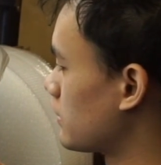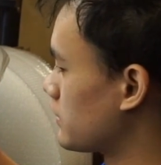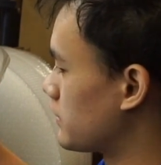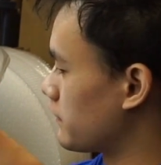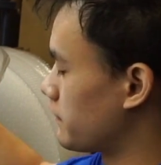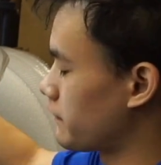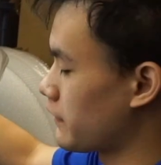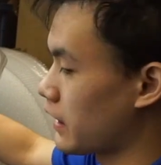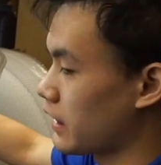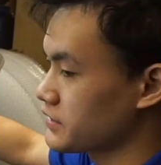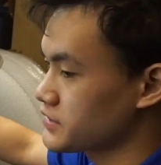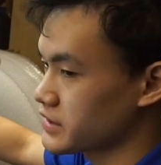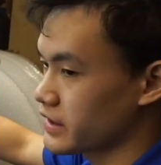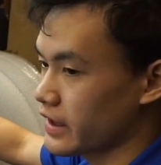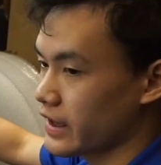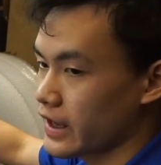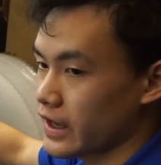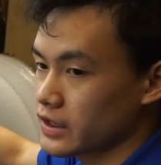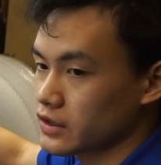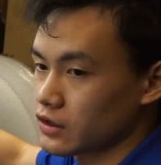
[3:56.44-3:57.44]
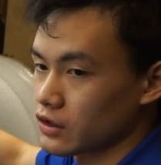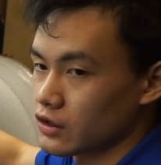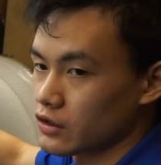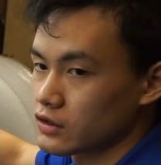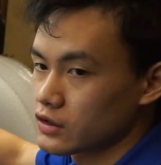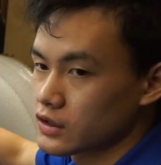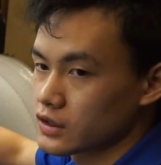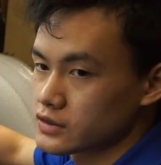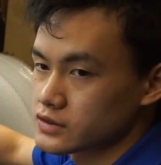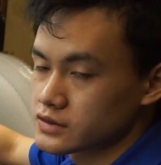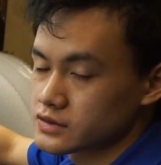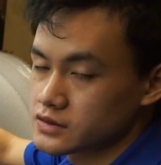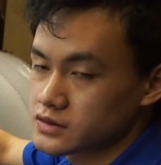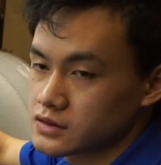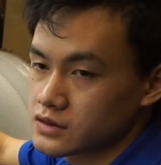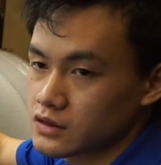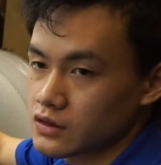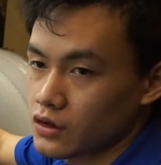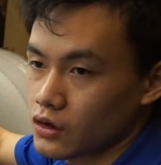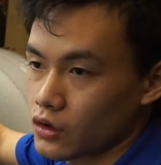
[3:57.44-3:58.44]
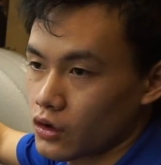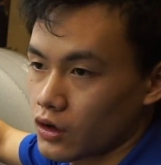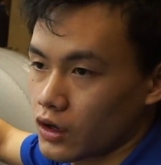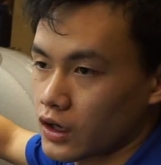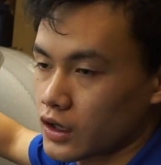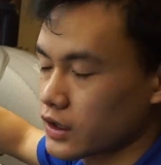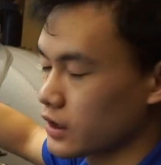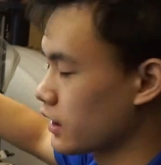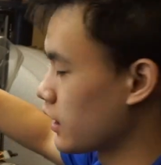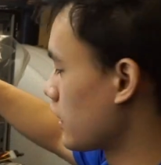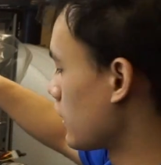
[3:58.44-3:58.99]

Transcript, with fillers: the faucet handle, or